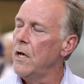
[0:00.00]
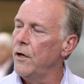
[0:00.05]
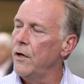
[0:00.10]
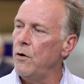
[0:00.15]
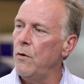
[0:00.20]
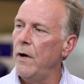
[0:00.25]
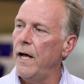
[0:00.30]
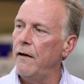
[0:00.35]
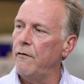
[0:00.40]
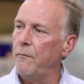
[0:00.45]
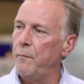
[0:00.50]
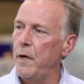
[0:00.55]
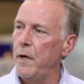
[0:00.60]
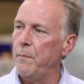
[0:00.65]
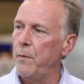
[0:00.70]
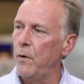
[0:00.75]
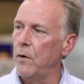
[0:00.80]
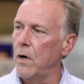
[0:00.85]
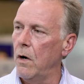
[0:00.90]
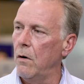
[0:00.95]
you have
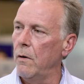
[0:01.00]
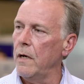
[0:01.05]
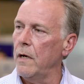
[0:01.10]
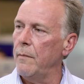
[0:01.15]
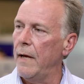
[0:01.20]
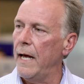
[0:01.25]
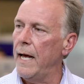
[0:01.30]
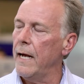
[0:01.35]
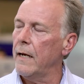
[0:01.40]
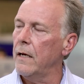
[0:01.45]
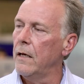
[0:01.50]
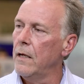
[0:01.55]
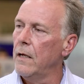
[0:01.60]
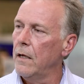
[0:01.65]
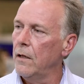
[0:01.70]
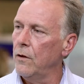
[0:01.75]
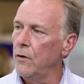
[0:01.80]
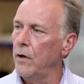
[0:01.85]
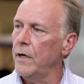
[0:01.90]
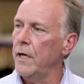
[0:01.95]
people going back,
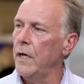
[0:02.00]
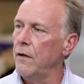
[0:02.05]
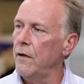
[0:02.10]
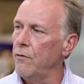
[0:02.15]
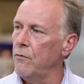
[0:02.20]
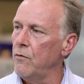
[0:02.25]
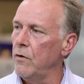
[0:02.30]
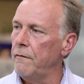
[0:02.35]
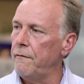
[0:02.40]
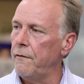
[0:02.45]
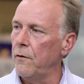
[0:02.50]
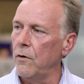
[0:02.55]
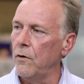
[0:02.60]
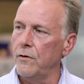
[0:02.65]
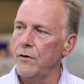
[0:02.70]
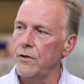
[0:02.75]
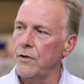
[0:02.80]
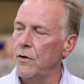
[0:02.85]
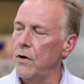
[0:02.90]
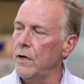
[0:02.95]
looking through the
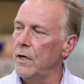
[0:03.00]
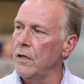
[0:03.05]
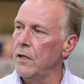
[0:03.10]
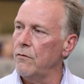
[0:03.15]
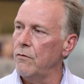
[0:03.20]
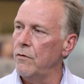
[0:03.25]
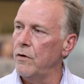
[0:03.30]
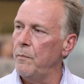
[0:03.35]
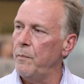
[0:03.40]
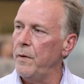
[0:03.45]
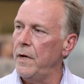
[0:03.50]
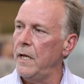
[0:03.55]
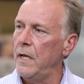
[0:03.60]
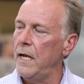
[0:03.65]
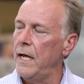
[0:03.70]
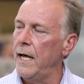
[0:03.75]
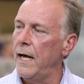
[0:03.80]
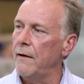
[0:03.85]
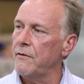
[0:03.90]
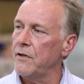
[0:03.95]
folders, looking through the
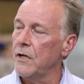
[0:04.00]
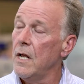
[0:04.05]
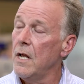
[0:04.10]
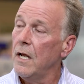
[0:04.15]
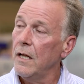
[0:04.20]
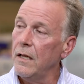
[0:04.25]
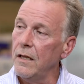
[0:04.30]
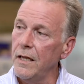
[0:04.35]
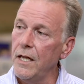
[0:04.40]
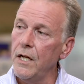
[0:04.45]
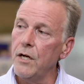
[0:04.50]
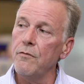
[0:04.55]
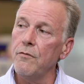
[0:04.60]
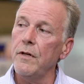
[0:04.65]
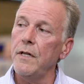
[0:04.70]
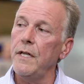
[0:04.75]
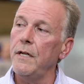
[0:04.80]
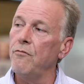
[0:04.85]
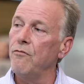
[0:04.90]
PDFs, literally